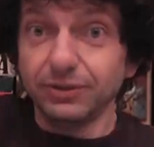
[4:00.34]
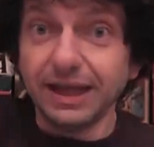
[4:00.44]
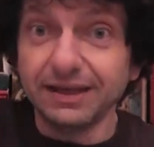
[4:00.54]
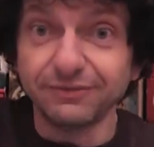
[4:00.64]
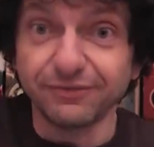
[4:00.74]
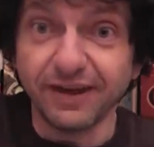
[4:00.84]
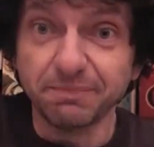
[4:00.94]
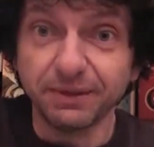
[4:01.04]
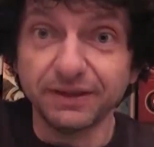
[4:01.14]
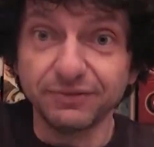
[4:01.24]
you can in
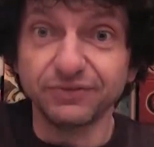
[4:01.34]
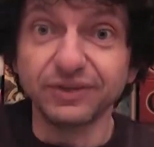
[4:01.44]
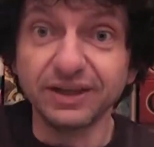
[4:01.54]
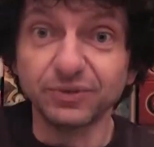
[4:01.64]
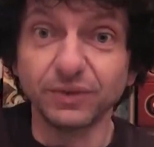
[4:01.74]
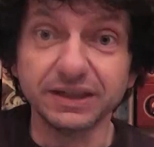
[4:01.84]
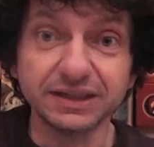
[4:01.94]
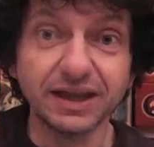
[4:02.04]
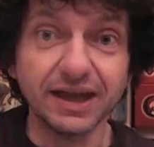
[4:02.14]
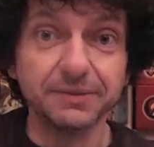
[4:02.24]
fact play 15, 20
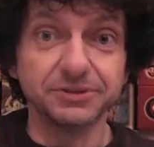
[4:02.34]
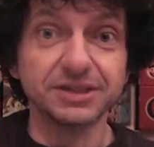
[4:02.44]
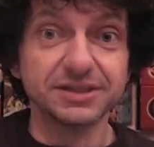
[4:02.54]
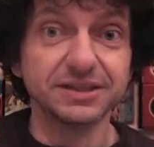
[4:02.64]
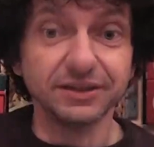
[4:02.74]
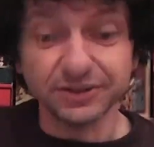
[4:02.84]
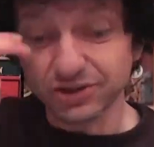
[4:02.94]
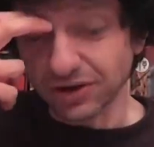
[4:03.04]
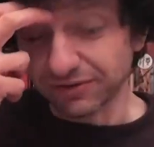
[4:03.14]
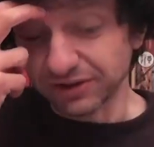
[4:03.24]
times and still
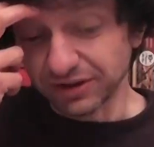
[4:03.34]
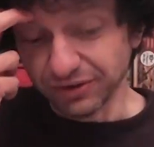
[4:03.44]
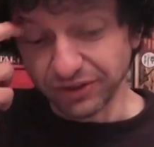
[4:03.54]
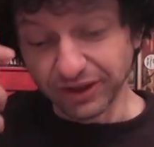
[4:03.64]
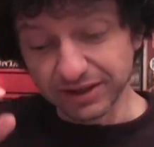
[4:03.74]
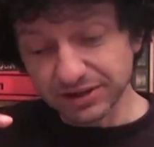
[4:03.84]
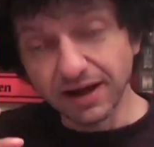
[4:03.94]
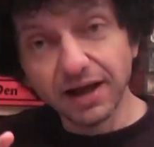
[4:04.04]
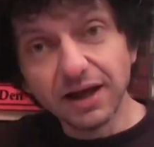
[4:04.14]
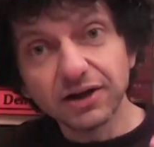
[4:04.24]
discover new things.
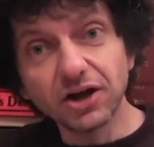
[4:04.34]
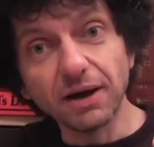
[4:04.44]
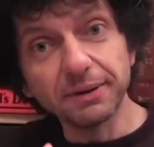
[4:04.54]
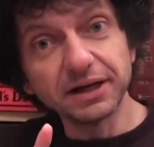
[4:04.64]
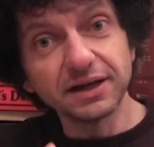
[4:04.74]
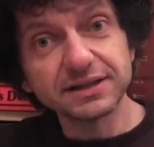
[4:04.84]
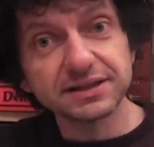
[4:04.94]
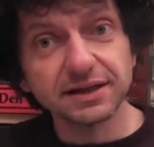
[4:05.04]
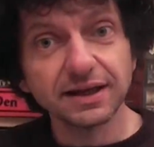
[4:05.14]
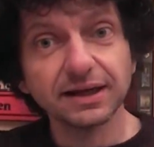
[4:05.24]

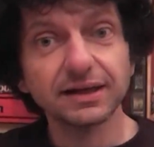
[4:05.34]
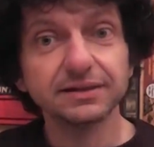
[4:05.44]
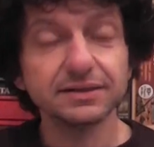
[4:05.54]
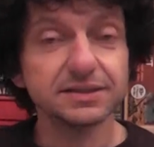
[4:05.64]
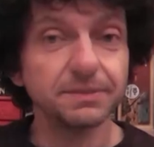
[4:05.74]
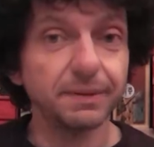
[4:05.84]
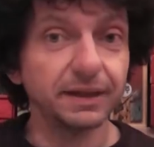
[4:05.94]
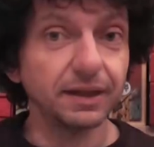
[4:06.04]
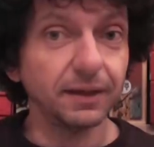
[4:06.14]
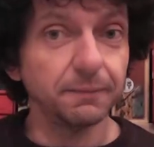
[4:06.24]
Comanauts, and I can
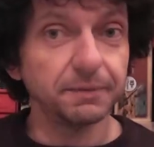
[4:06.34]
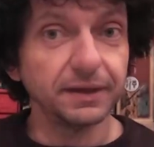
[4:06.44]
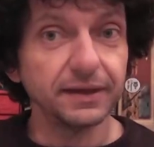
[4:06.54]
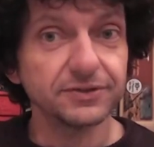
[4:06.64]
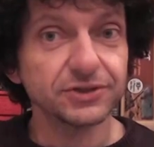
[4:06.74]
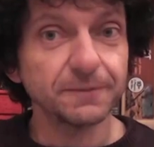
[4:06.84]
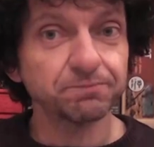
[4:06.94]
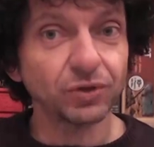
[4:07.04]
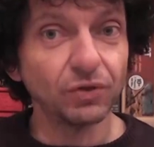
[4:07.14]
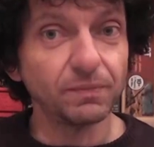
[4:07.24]
anticipate a little bit
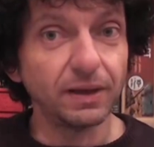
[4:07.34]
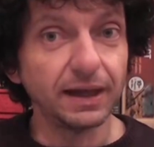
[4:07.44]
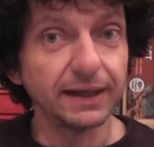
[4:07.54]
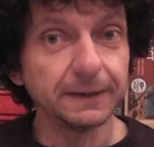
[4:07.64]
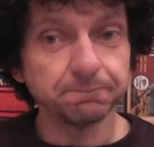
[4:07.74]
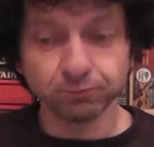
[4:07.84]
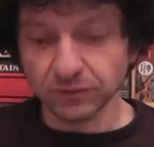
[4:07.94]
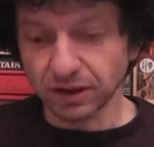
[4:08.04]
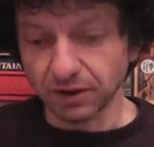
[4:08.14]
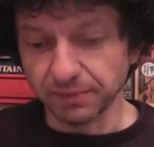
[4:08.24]
of my,
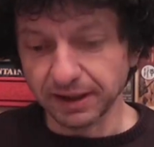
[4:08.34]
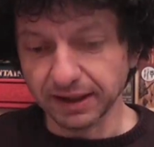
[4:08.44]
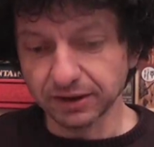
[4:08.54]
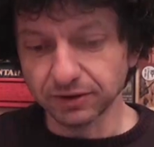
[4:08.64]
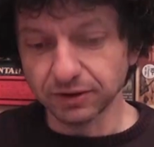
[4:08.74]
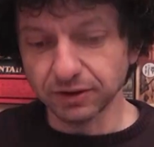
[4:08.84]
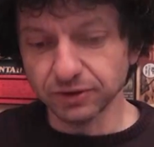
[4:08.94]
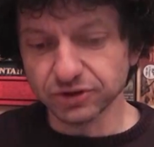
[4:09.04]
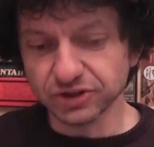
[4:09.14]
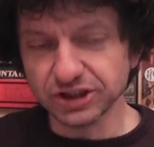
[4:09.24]
of my
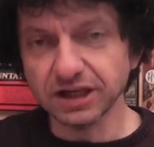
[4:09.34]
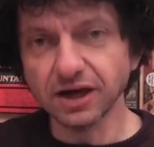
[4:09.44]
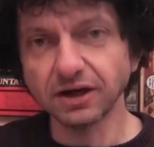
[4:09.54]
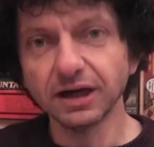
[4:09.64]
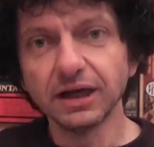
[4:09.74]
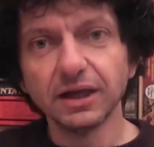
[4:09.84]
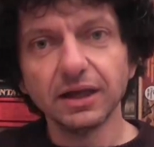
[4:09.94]
conclusions here,